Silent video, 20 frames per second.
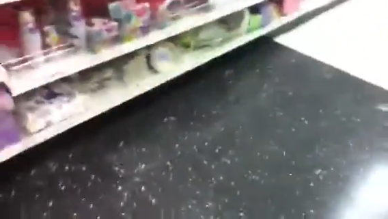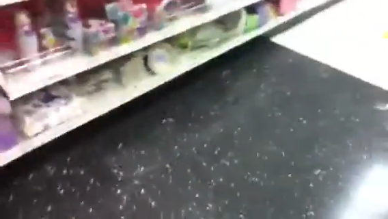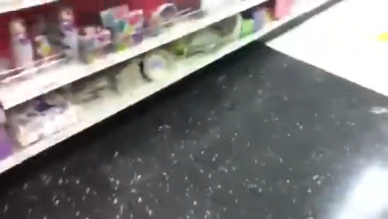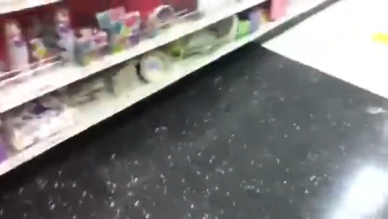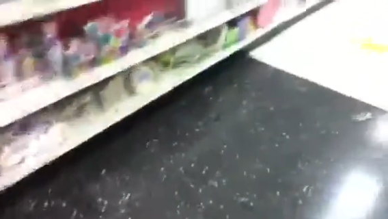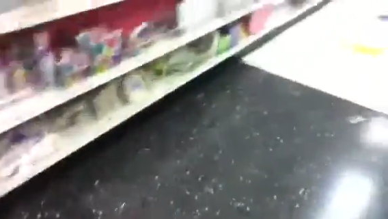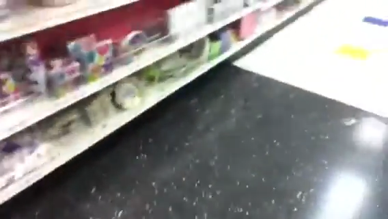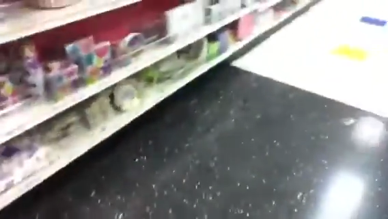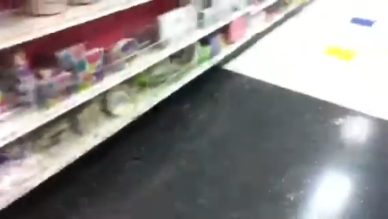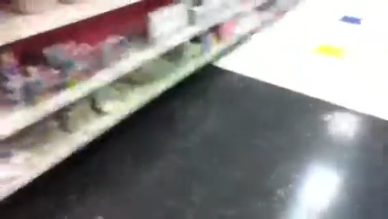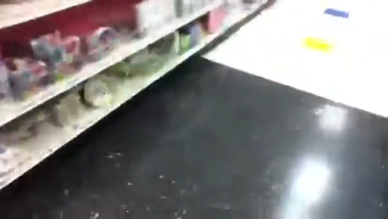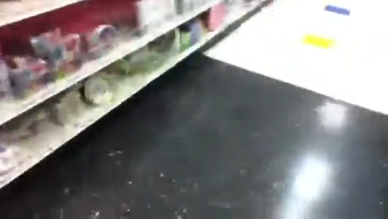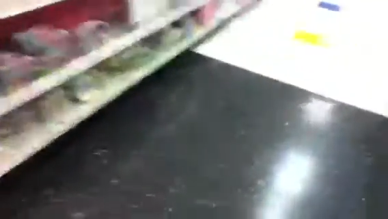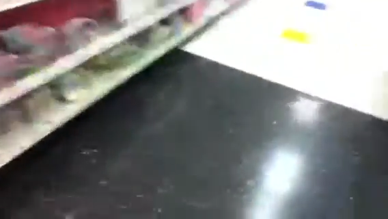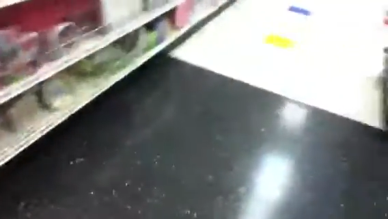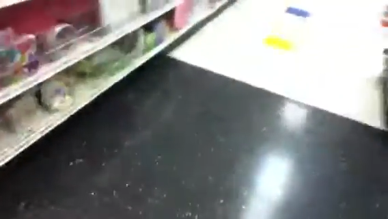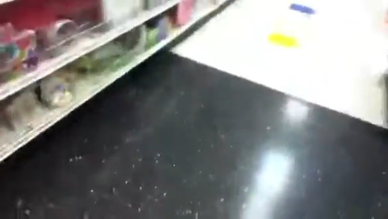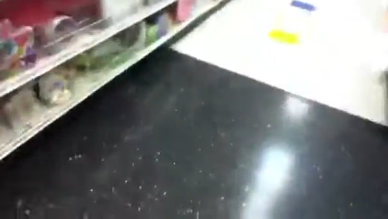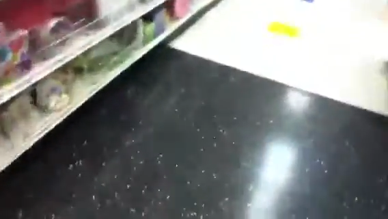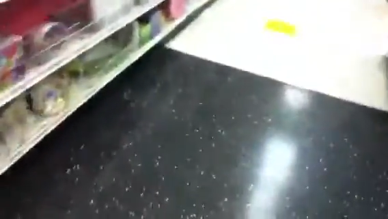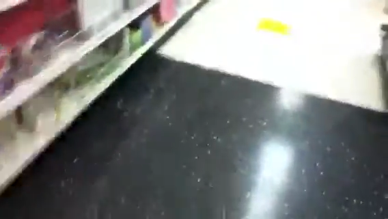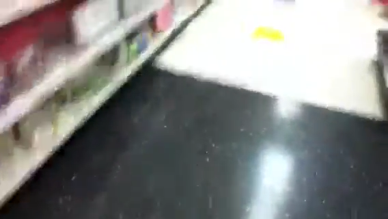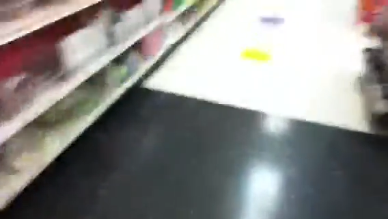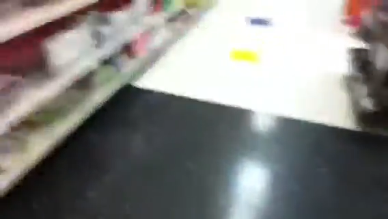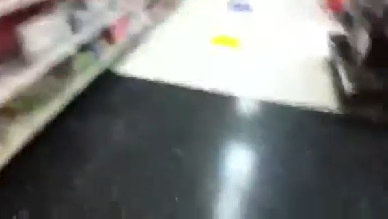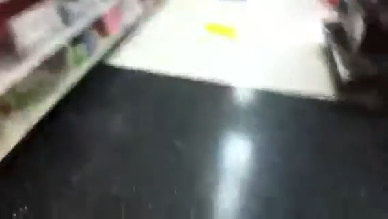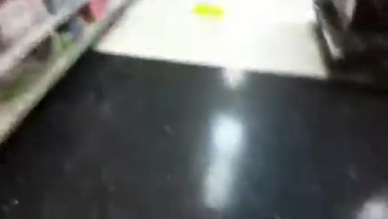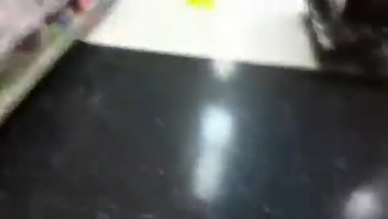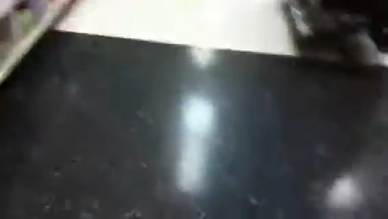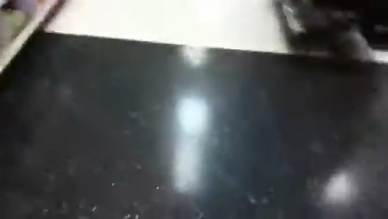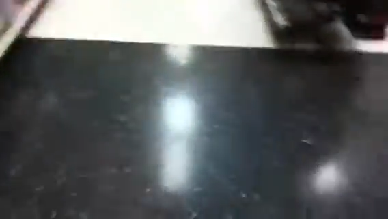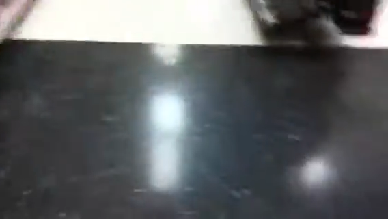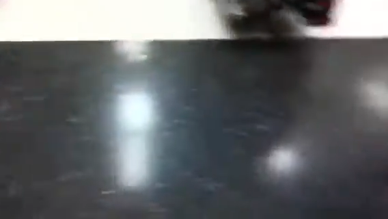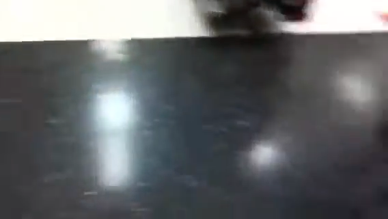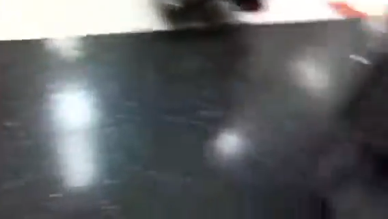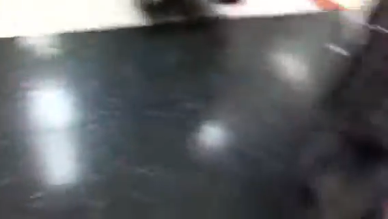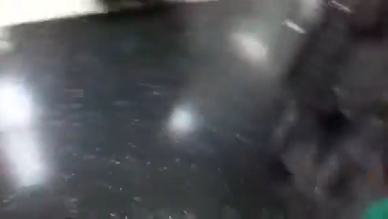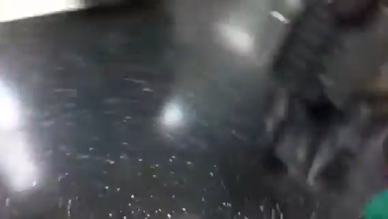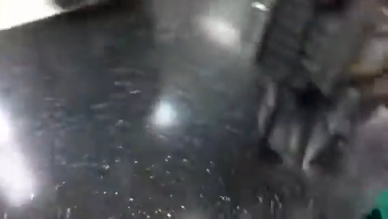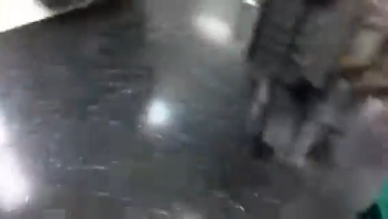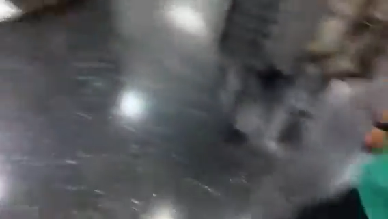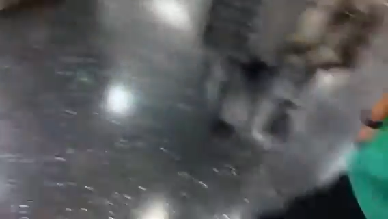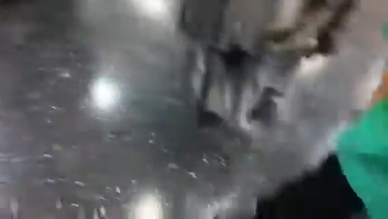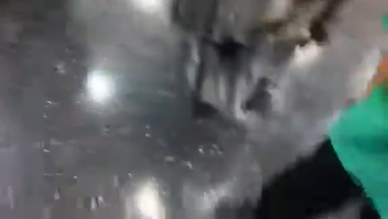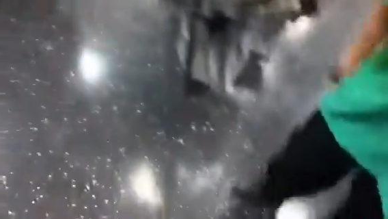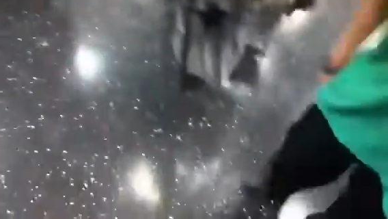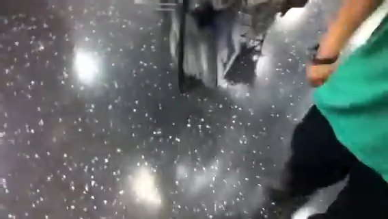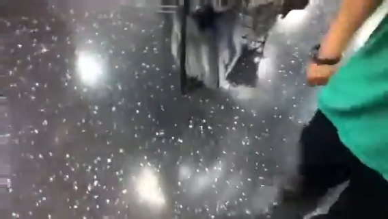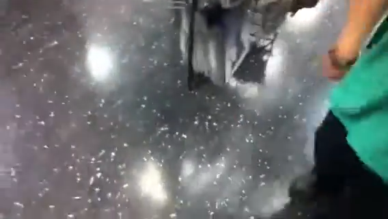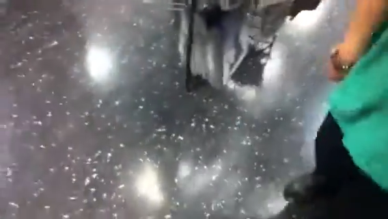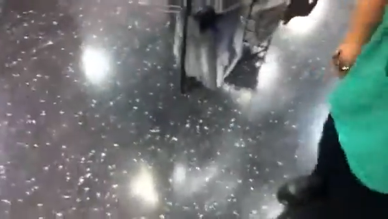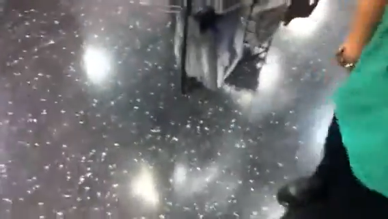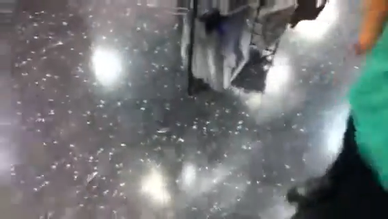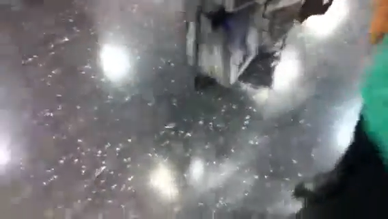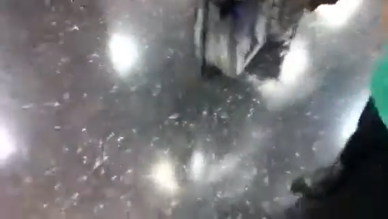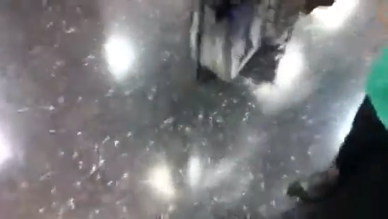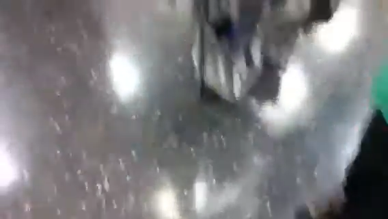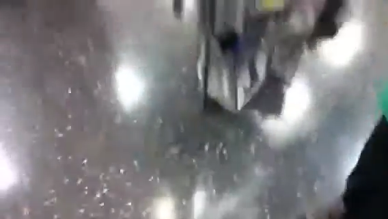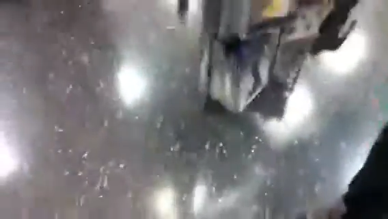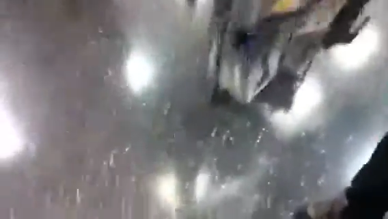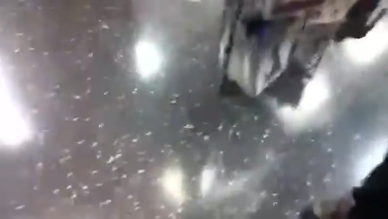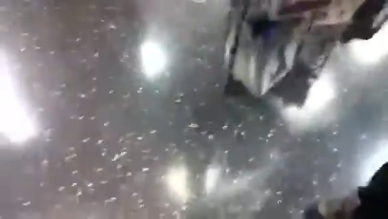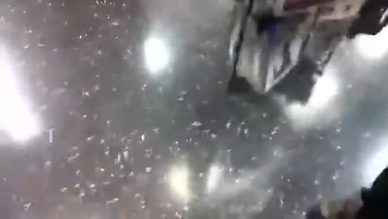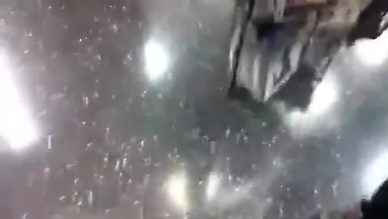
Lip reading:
[unreadable: no face in view]